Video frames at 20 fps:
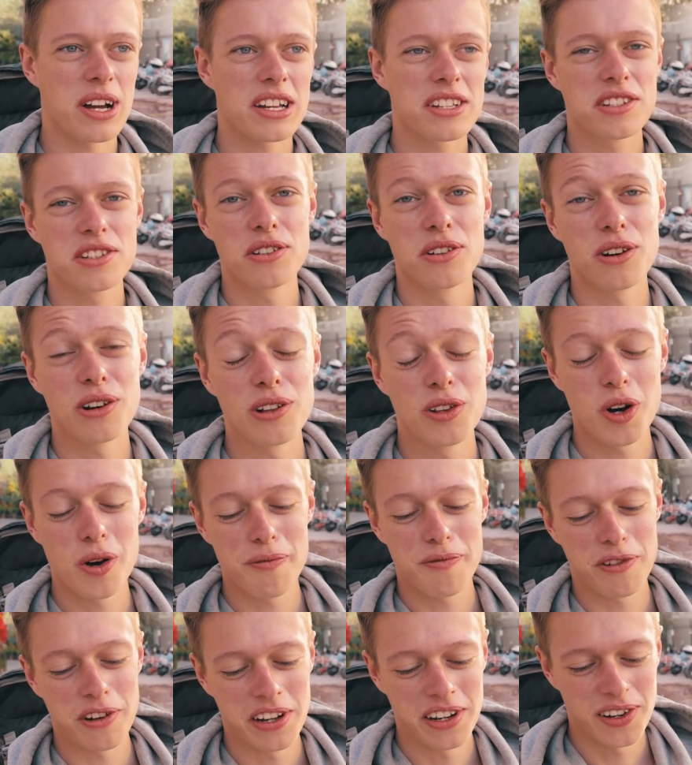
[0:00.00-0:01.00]
as you all
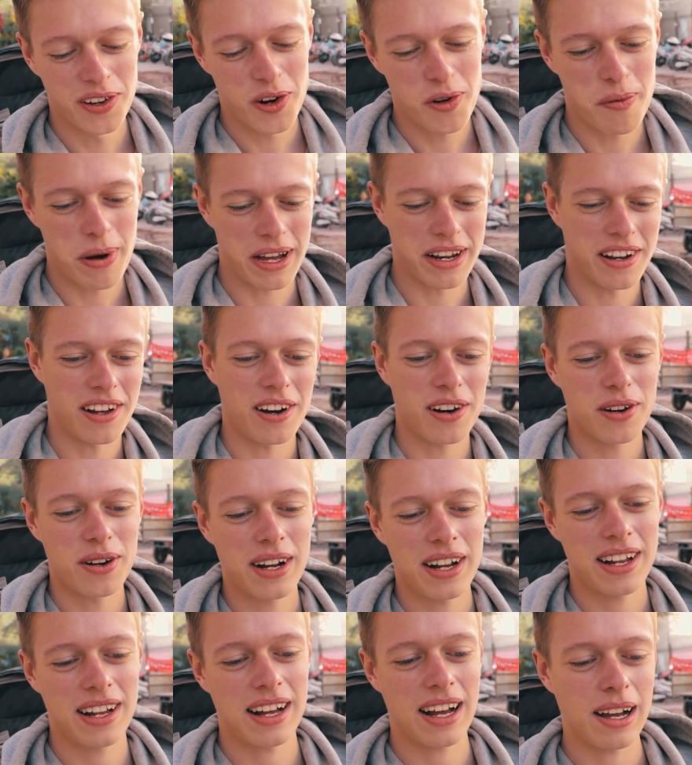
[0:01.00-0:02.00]
hopefully know by now,
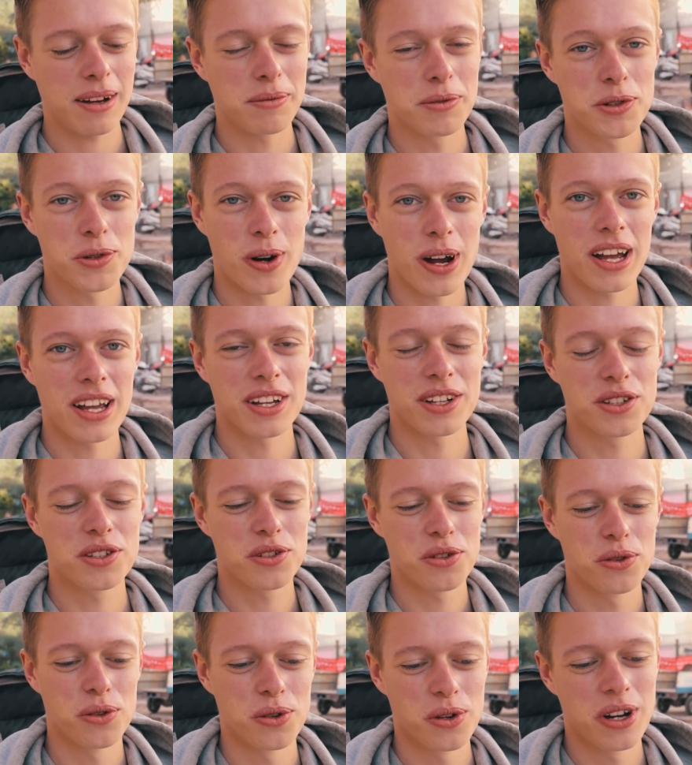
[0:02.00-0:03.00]
I'm trying
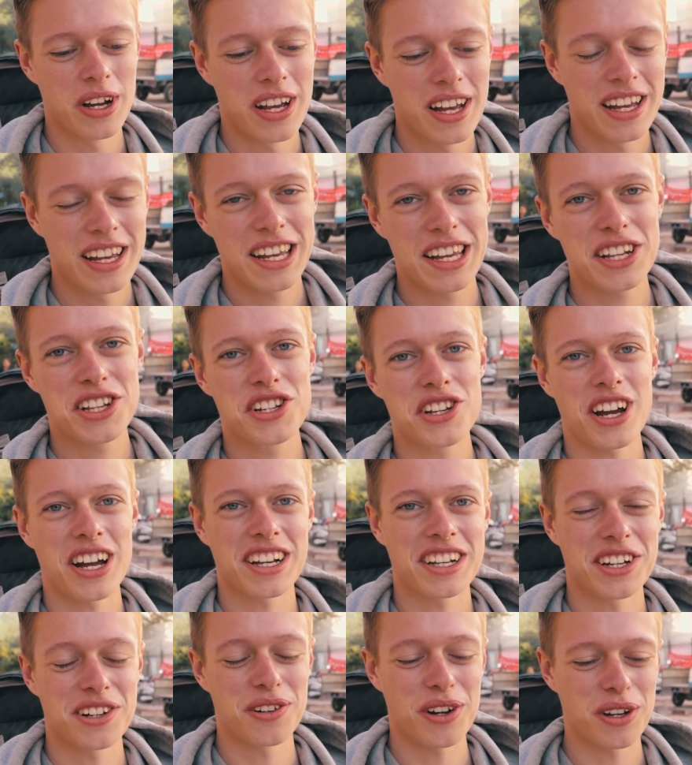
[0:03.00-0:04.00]
to
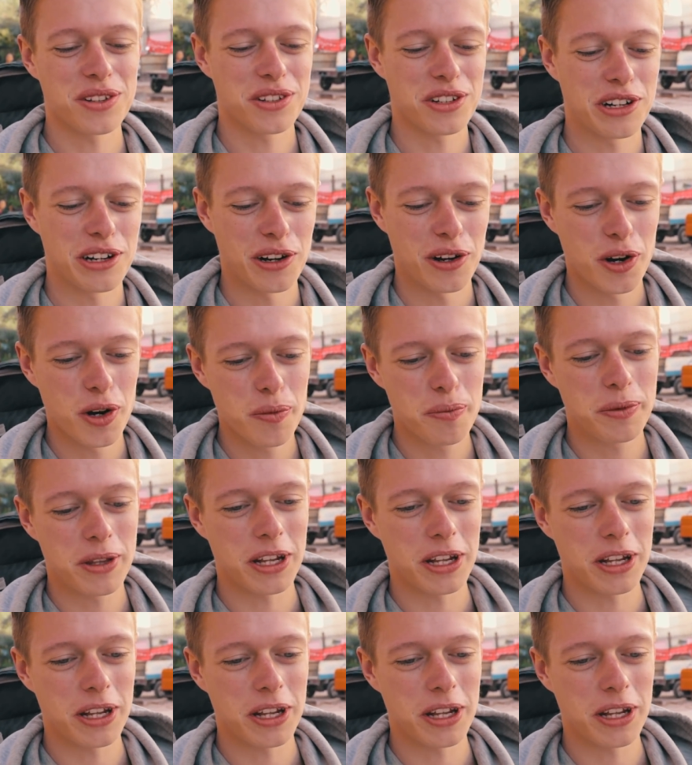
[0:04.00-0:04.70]
hitchhike around the globe.